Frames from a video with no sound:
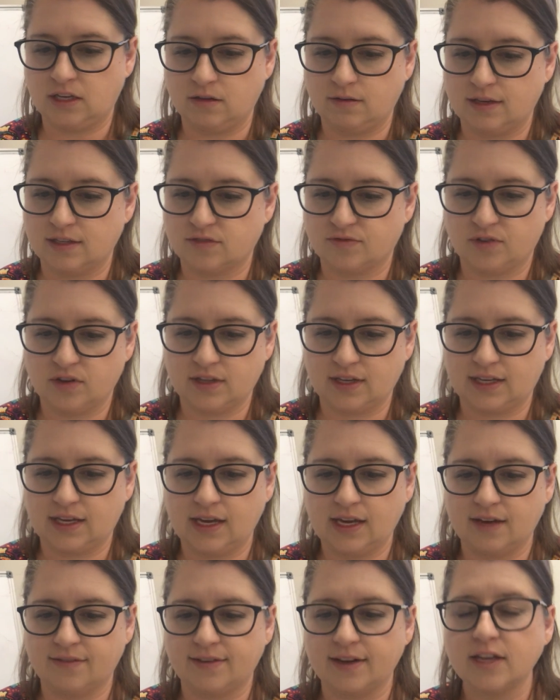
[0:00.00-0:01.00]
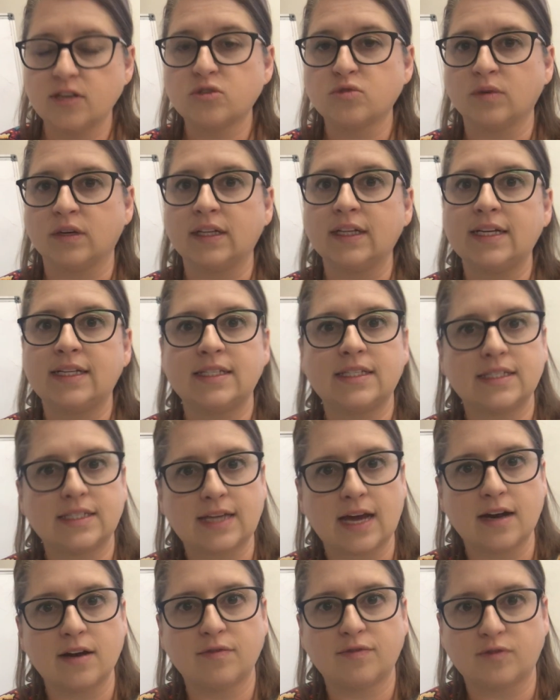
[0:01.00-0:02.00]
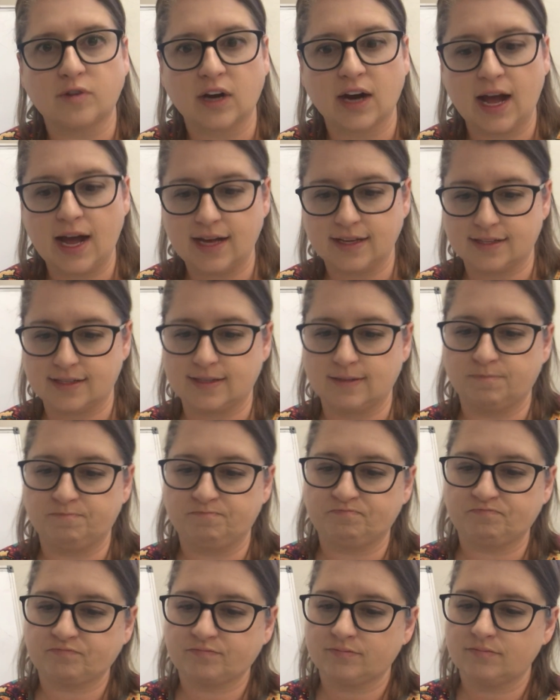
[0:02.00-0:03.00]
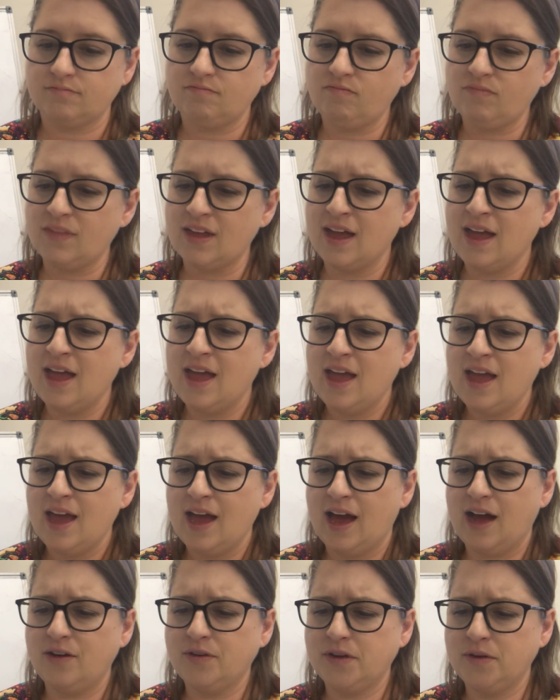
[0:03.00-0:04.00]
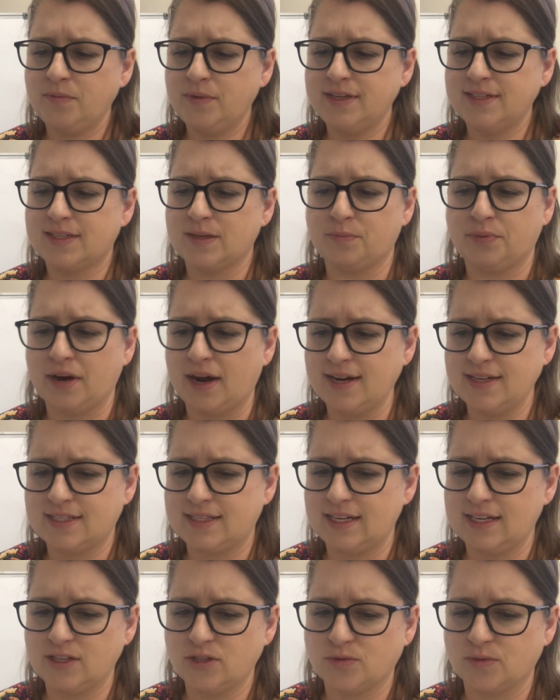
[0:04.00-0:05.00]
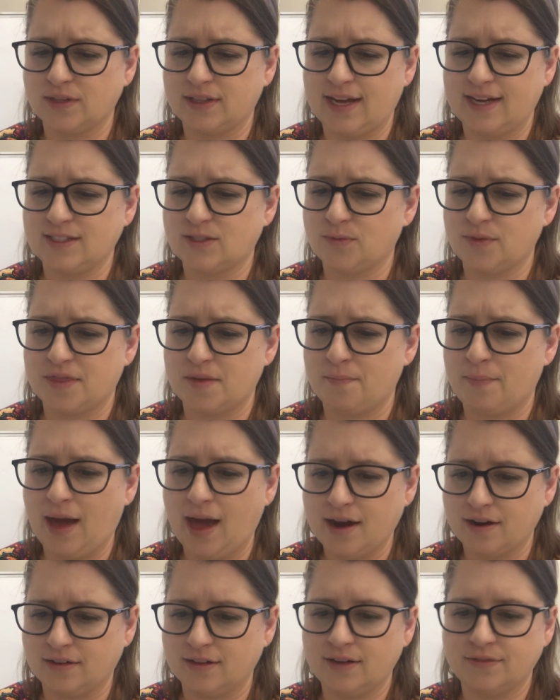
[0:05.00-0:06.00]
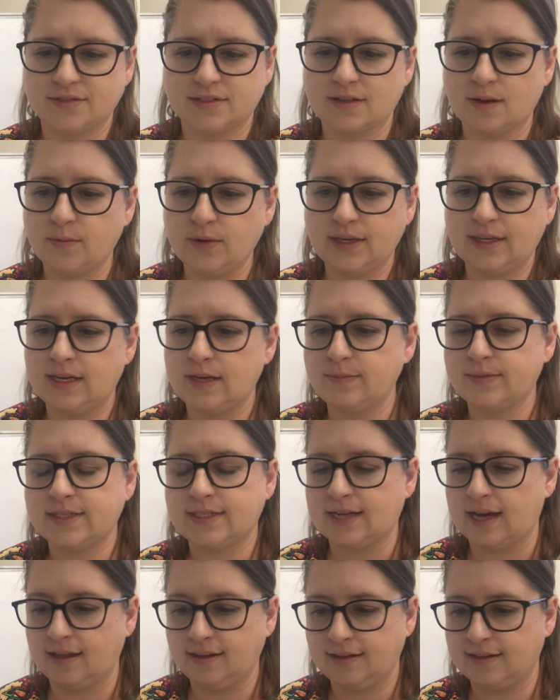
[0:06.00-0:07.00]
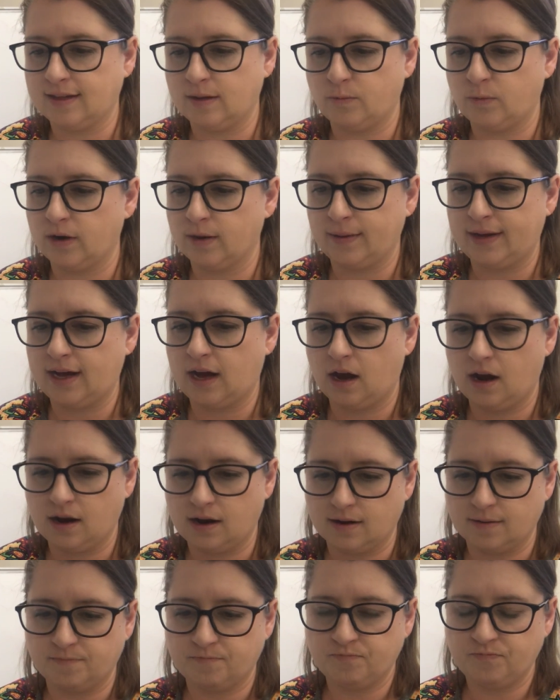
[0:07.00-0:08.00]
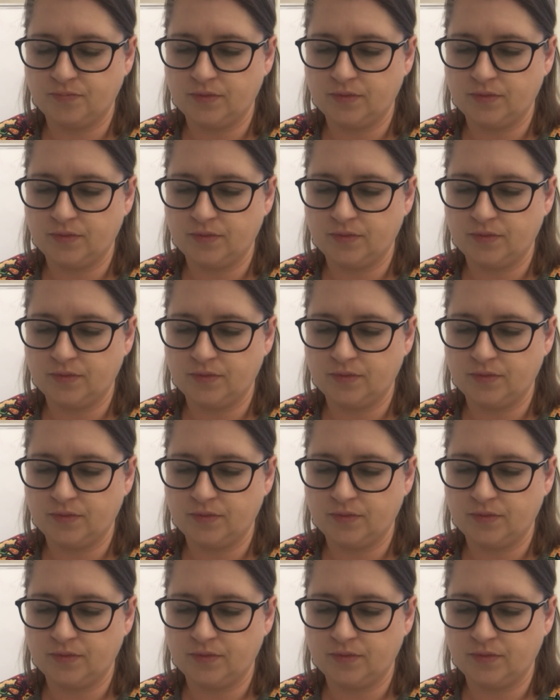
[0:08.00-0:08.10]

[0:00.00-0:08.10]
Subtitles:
you is for the king of Israel instead of for us. How can we surprise the Israelites with a battle if someone keeps telling them where we are?"